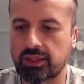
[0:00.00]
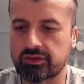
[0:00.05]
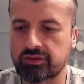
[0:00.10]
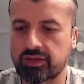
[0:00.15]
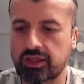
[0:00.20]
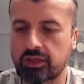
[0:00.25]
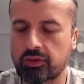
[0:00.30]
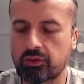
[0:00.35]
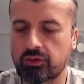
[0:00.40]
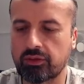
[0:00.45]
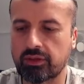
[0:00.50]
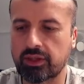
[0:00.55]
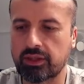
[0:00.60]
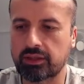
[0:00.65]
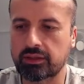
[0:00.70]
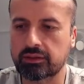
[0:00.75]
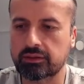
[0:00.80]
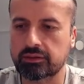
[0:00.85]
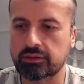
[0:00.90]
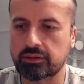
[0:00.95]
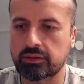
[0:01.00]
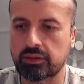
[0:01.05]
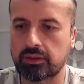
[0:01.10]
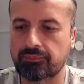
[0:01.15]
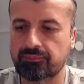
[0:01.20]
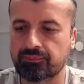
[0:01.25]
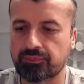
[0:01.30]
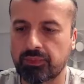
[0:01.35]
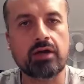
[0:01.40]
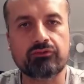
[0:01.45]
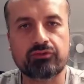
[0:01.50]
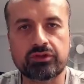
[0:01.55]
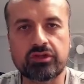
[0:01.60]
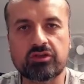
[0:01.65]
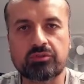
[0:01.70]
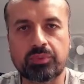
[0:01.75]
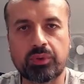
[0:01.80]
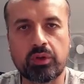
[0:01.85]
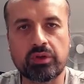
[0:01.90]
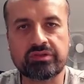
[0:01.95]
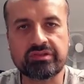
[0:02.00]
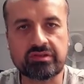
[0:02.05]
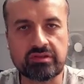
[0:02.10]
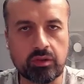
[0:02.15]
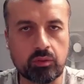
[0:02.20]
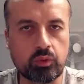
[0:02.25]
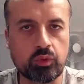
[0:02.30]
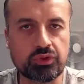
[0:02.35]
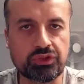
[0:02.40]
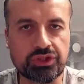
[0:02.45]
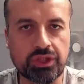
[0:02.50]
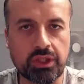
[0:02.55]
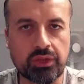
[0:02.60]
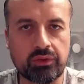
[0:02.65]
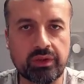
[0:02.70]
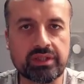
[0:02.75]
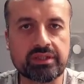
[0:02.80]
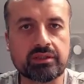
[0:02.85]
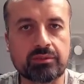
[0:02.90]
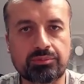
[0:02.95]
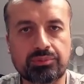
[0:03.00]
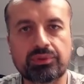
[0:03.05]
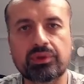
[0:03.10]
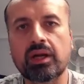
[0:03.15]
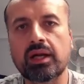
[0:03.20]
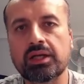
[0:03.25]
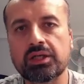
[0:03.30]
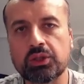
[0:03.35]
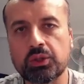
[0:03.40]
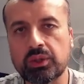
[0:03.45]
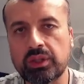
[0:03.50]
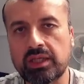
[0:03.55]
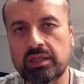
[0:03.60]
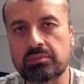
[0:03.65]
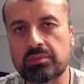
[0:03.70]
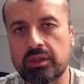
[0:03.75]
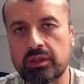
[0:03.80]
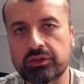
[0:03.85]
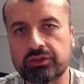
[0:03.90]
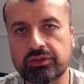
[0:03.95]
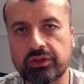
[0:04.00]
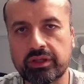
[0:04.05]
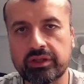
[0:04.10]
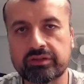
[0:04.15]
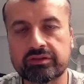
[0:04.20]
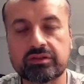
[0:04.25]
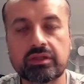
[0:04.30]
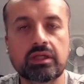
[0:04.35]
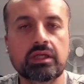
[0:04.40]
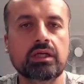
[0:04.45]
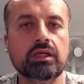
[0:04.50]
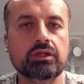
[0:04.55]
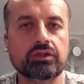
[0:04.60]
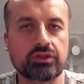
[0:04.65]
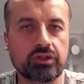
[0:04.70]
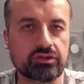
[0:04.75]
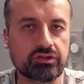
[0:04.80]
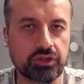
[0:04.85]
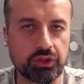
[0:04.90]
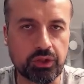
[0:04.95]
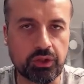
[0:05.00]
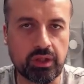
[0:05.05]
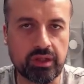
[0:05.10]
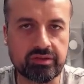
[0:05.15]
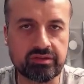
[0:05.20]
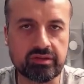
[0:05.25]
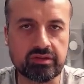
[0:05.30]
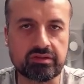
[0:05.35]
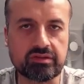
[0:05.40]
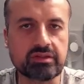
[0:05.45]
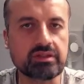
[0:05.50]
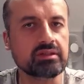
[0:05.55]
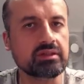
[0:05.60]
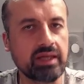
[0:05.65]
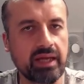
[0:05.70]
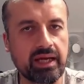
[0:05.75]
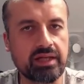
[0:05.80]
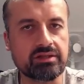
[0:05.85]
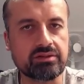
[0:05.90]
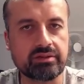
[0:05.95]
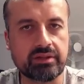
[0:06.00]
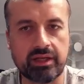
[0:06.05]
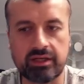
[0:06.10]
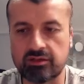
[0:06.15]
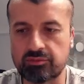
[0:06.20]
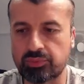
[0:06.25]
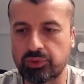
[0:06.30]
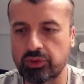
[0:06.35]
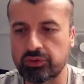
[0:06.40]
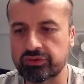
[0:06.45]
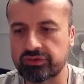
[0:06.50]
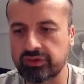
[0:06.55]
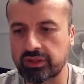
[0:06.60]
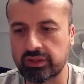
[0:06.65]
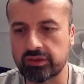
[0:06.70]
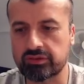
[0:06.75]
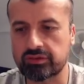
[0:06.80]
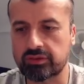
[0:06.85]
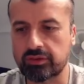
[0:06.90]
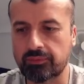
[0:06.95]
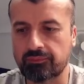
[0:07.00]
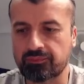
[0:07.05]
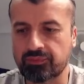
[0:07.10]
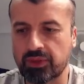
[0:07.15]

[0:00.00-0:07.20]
Let's click on that. And for this process, I will generate a brand new email address just so you guys can see the end-to-end -end process.